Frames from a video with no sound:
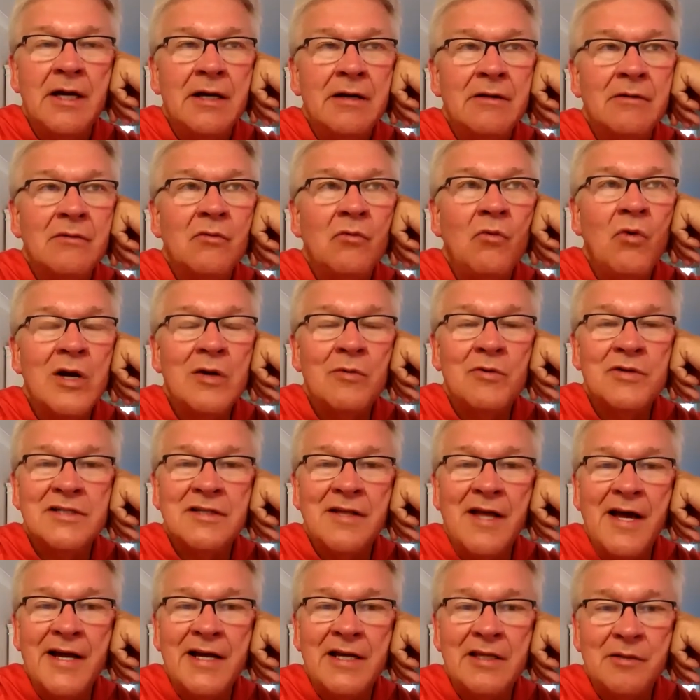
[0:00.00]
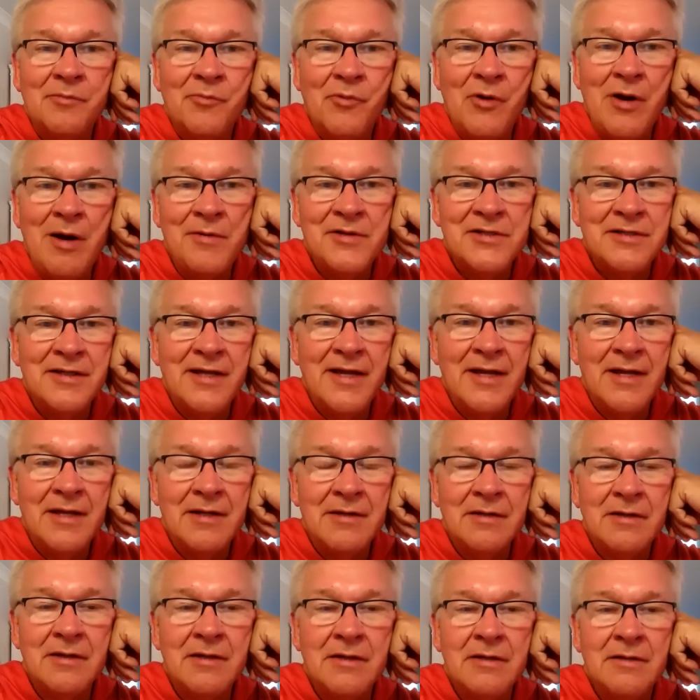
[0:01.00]
what it was like in the Promised Land
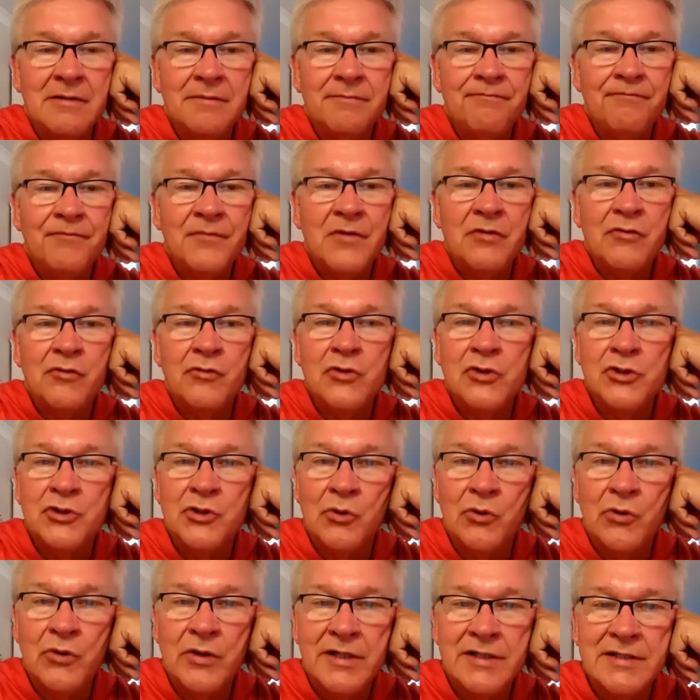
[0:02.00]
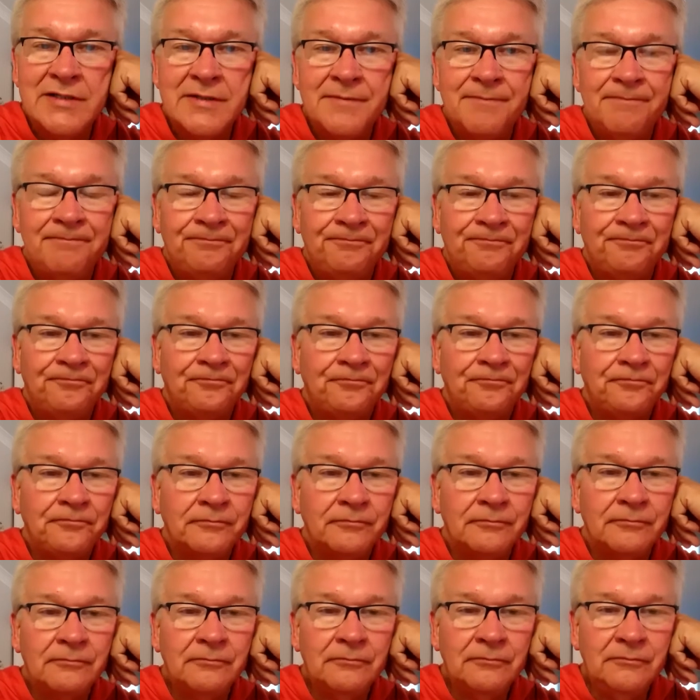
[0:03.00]
through stories.
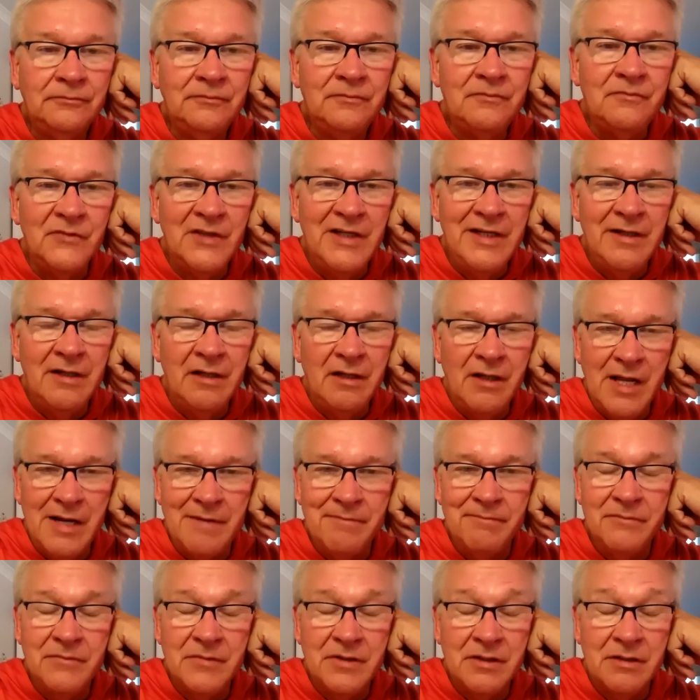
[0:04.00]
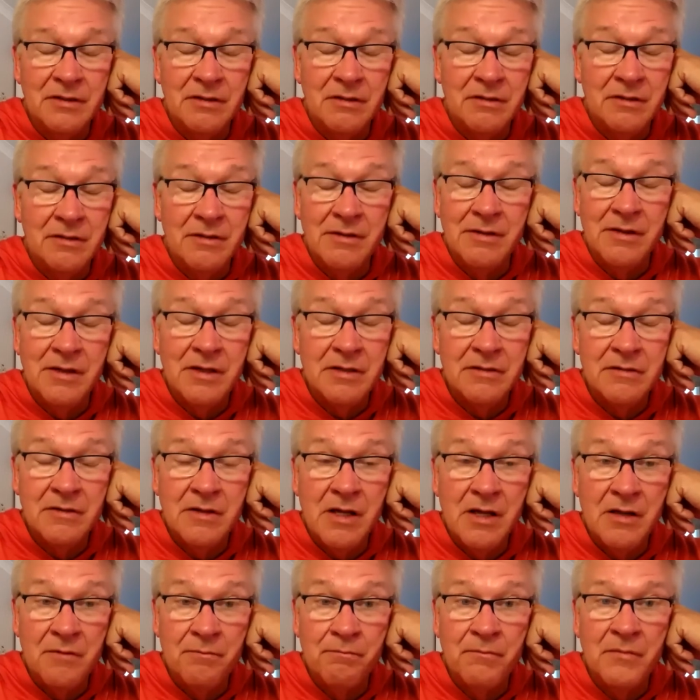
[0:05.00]
And a lot of them,
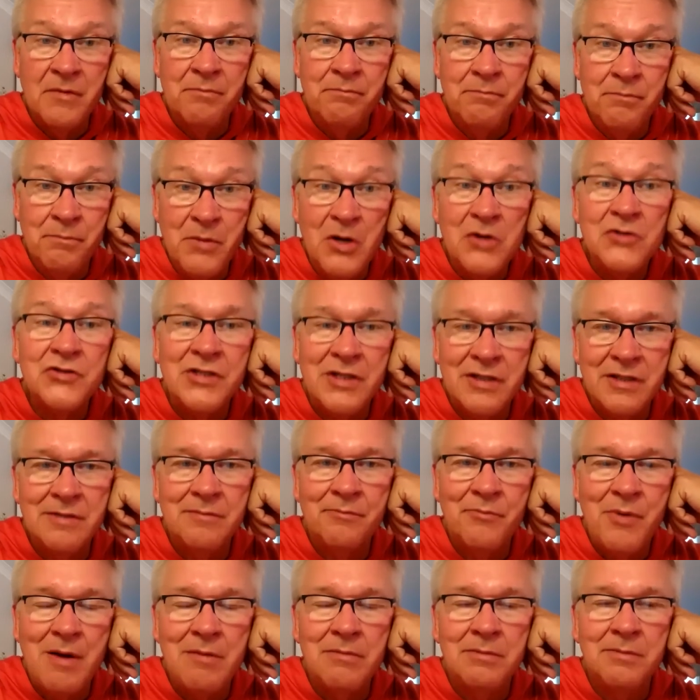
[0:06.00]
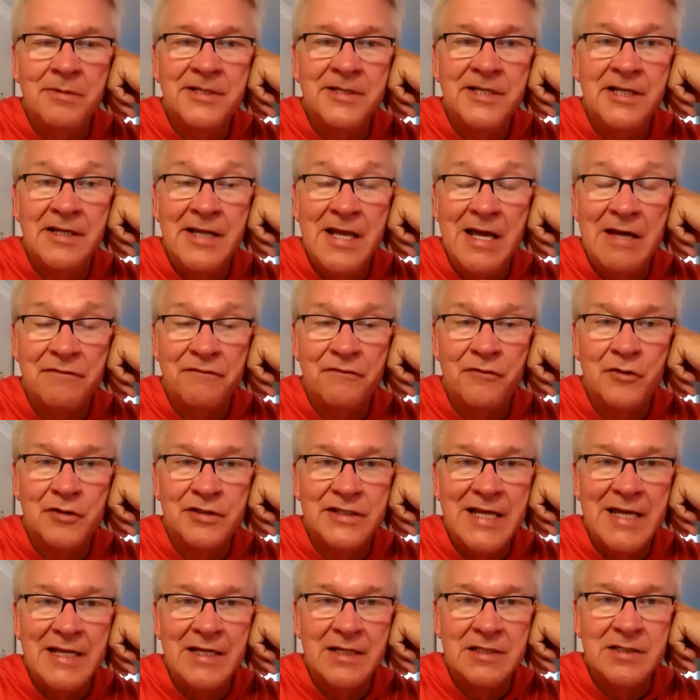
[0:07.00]
most of them probably didn't have
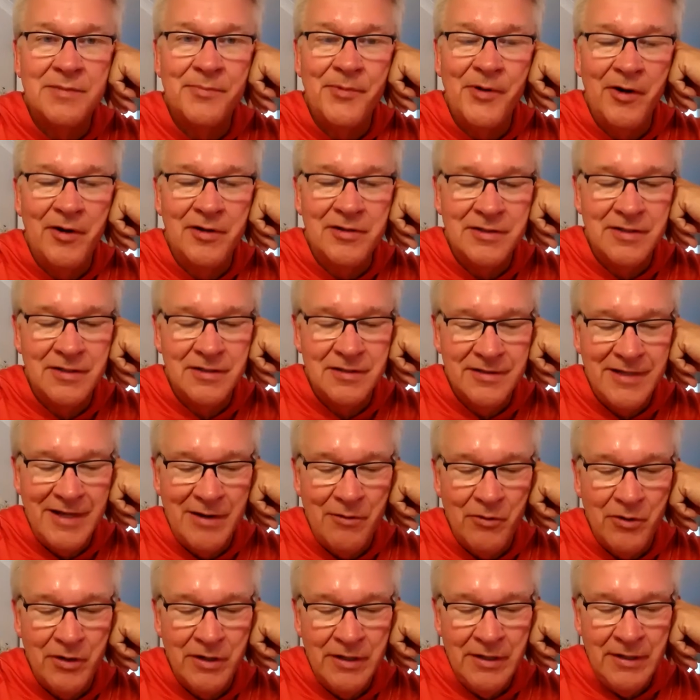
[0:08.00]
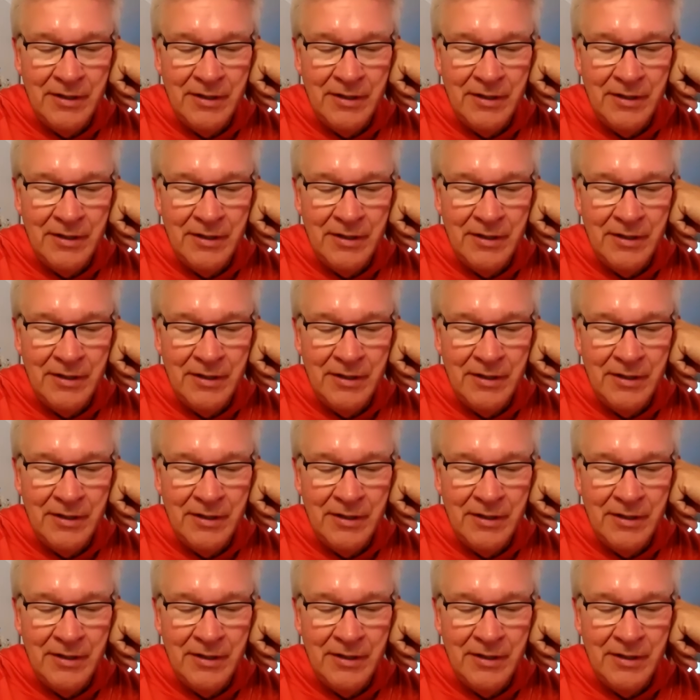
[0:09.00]
firsthand experiences. They were